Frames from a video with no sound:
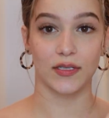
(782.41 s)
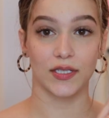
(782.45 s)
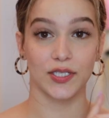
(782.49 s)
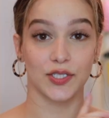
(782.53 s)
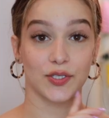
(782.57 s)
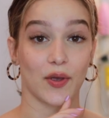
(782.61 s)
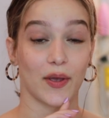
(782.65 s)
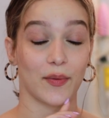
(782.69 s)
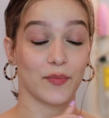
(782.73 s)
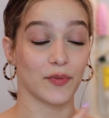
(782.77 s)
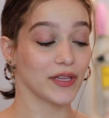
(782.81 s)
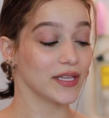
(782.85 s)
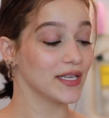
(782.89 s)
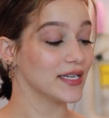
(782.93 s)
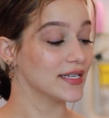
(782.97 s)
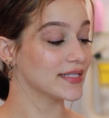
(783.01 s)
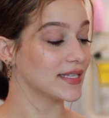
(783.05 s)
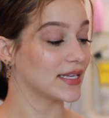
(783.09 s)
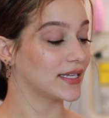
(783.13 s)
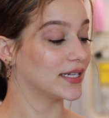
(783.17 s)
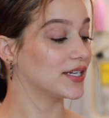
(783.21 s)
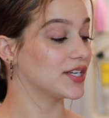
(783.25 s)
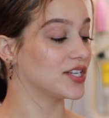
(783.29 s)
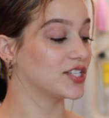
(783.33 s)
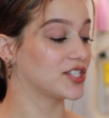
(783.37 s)
So I'm really
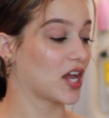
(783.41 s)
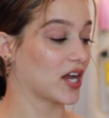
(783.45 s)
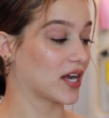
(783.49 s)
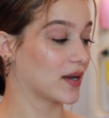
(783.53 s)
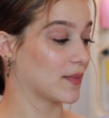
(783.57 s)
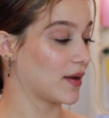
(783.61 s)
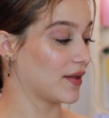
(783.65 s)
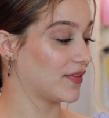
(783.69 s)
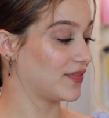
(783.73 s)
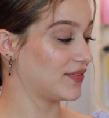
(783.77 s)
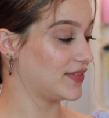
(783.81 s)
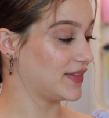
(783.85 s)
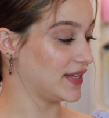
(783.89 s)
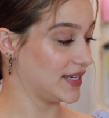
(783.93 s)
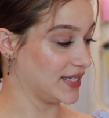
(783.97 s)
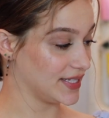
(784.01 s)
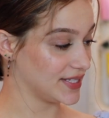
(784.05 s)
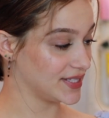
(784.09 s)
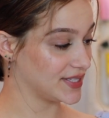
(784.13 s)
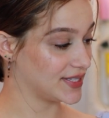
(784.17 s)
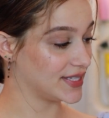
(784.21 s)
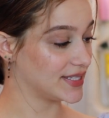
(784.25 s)
excited to talk about this.